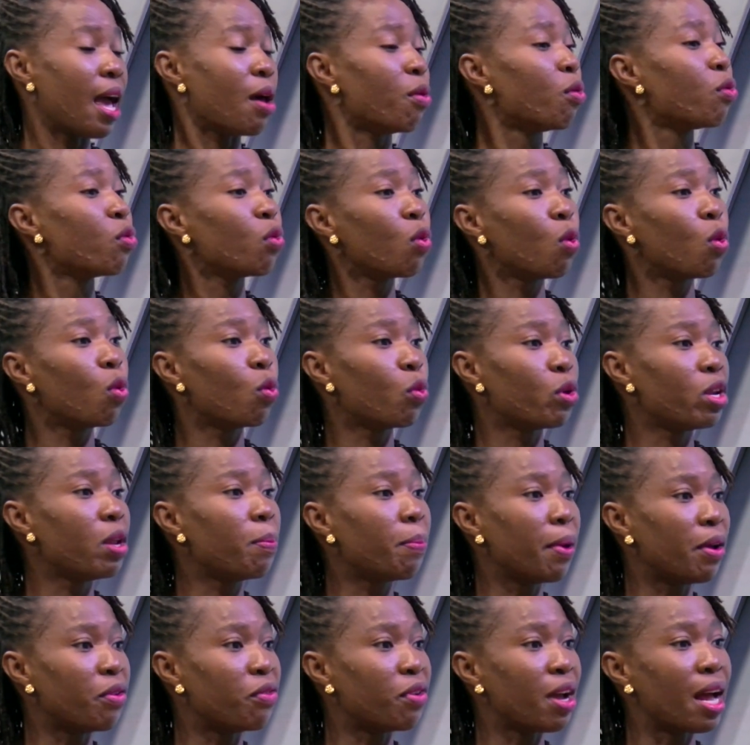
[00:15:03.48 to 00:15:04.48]
I don't know, only
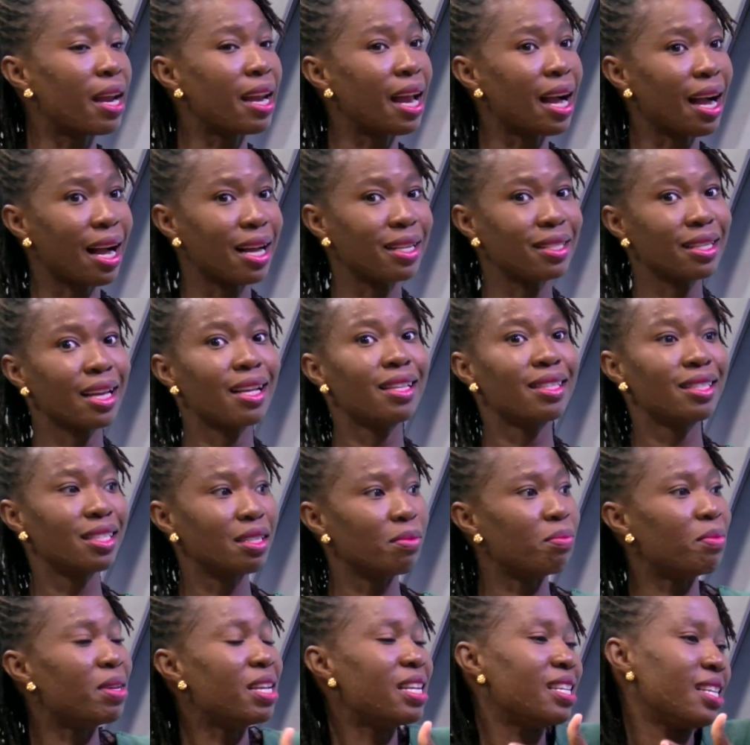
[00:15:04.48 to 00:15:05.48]
Pedriana
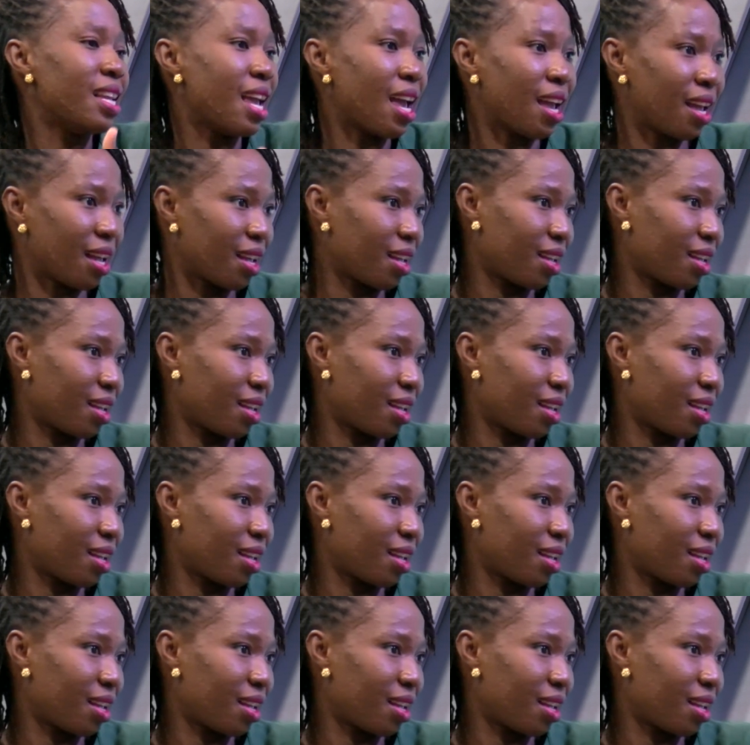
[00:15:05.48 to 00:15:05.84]
Cassantimine.